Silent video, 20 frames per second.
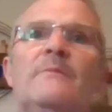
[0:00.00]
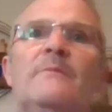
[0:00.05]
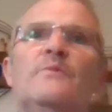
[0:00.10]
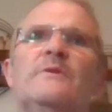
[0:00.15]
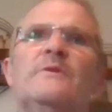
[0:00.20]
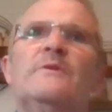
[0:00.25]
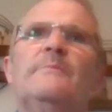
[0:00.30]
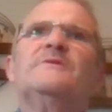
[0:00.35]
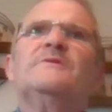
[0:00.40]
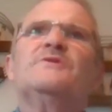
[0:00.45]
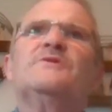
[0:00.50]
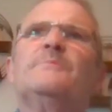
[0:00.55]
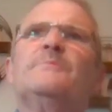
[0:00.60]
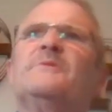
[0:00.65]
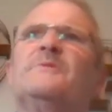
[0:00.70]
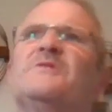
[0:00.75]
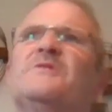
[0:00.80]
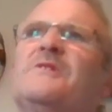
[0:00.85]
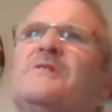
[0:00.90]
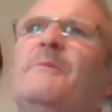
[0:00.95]
would have been
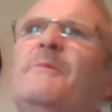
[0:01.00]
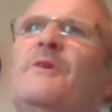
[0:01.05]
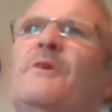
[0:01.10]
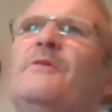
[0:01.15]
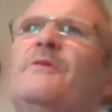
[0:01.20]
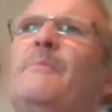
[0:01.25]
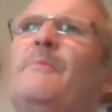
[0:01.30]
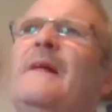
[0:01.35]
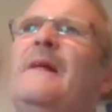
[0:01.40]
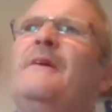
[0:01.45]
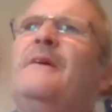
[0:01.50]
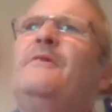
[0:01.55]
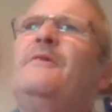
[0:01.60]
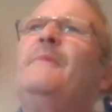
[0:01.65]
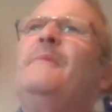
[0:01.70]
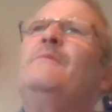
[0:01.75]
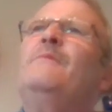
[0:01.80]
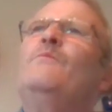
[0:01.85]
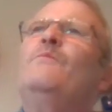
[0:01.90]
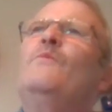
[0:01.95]
something similar. The
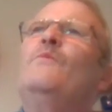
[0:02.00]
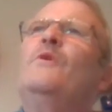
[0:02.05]
Plattermen